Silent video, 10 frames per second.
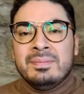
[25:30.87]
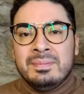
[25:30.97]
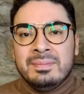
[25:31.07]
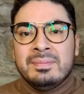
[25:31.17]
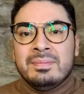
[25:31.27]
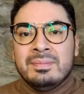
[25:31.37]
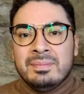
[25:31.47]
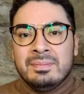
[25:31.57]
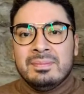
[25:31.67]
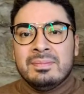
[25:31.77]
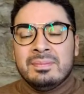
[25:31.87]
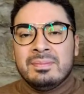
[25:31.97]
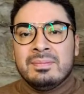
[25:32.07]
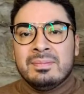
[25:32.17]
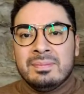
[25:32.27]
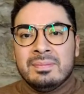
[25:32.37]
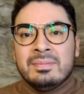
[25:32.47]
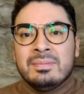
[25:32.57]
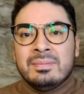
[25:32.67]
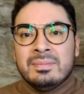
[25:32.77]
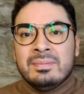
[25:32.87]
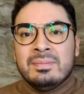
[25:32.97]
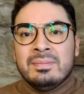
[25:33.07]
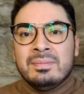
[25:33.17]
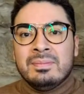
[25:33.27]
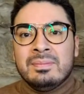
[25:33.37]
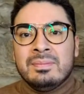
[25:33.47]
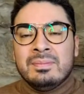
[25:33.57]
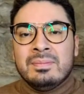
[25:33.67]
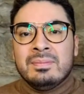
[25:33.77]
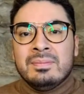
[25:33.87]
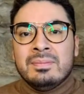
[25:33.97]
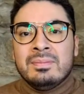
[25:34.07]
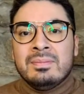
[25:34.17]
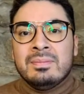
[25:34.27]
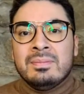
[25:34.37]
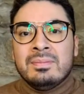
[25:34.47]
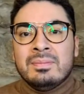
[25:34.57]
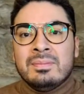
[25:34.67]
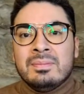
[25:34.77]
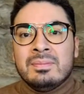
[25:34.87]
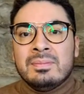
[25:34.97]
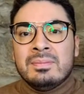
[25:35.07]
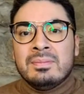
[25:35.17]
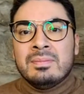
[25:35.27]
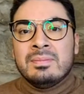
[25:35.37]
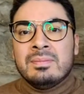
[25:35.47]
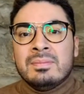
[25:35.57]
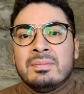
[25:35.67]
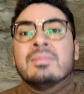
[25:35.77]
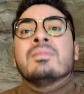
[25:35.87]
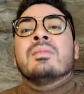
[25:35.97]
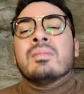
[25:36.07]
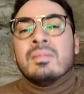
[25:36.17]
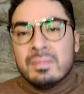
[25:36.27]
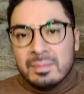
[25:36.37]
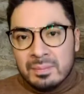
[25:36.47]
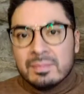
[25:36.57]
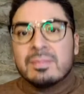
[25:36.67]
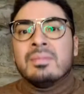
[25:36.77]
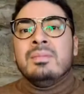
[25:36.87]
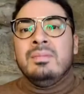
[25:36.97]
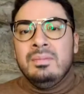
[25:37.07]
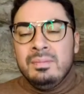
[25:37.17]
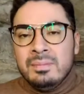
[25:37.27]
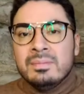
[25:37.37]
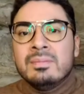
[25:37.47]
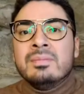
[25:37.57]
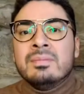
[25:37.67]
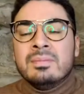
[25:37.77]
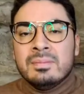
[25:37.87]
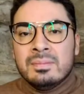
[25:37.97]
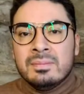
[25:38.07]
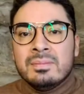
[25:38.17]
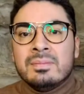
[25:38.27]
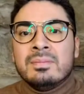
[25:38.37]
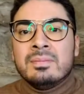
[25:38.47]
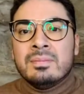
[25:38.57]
(not speaking)